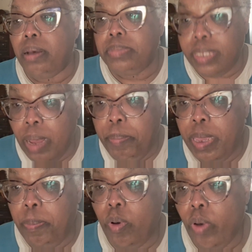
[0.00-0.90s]
Some
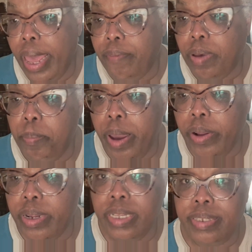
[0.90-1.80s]
people have
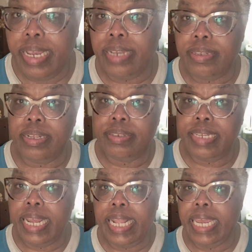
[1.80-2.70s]
compared it to Sex and the
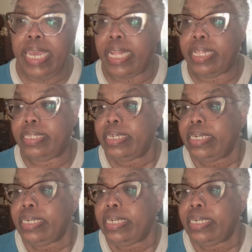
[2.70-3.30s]
City and